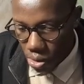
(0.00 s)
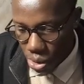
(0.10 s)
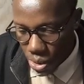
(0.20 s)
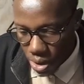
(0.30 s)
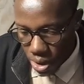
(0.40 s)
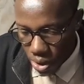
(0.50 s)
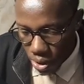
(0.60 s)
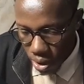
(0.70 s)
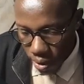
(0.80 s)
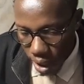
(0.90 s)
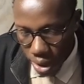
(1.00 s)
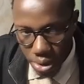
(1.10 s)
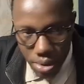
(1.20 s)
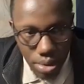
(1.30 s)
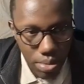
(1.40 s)
you should see all our
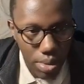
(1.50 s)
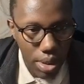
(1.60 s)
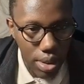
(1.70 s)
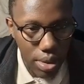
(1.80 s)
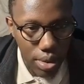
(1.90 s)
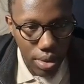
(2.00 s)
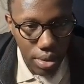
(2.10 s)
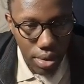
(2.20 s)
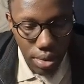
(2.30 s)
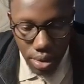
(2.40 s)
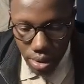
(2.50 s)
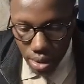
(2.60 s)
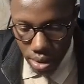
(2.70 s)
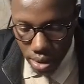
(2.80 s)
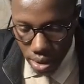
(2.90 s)
actions being
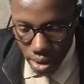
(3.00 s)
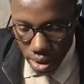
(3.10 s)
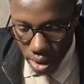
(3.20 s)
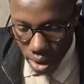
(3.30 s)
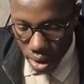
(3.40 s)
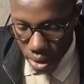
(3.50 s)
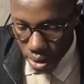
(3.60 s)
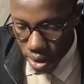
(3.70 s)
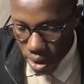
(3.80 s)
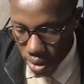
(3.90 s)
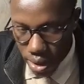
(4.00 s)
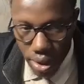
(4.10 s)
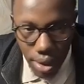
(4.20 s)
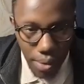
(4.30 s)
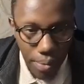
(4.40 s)
logged down
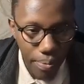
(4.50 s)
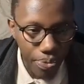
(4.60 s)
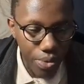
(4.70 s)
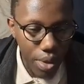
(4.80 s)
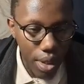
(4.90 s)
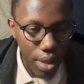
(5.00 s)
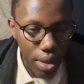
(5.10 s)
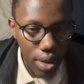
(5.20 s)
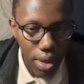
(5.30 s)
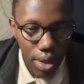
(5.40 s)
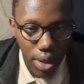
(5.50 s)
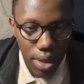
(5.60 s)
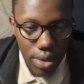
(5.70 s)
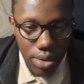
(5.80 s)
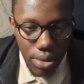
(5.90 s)
here.
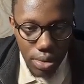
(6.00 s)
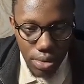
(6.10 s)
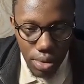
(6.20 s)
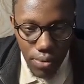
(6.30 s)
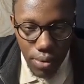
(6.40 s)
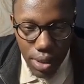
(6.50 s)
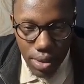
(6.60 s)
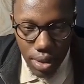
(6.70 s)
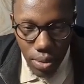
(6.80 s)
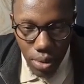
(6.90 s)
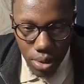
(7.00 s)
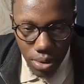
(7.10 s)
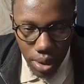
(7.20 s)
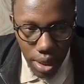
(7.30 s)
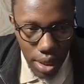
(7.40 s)
So everything still
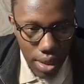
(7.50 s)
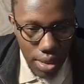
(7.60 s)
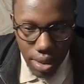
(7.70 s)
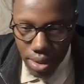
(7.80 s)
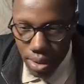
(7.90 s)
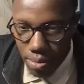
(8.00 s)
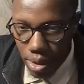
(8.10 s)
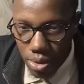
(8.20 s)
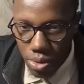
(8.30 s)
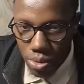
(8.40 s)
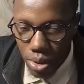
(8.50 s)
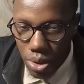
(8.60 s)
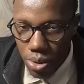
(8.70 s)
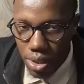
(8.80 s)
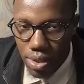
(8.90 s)
works okay, just similar to
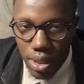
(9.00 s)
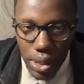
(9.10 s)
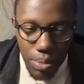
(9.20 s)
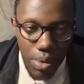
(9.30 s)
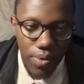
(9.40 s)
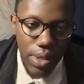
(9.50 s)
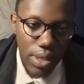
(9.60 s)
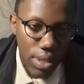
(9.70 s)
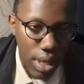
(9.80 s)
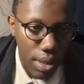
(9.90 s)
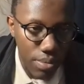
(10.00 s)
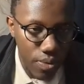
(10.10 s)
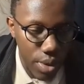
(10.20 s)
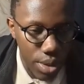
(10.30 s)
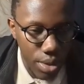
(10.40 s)
what we had seen in our previous
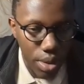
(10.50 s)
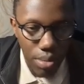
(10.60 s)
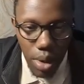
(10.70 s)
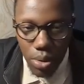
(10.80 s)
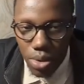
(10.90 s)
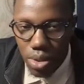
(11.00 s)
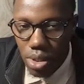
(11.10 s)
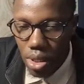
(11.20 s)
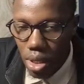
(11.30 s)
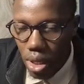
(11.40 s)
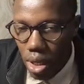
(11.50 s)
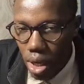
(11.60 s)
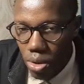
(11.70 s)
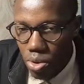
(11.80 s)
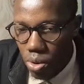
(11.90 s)
video about
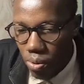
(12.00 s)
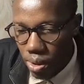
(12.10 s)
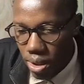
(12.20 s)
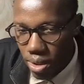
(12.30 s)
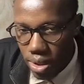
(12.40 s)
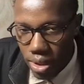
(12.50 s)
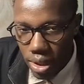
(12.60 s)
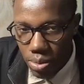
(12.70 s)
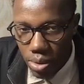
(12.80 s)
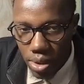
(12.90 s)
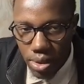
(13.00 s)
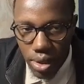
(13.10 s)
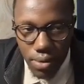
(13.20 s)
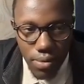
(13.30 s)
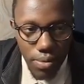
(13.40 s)
how to work with the dashboard
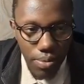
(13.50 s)
itself.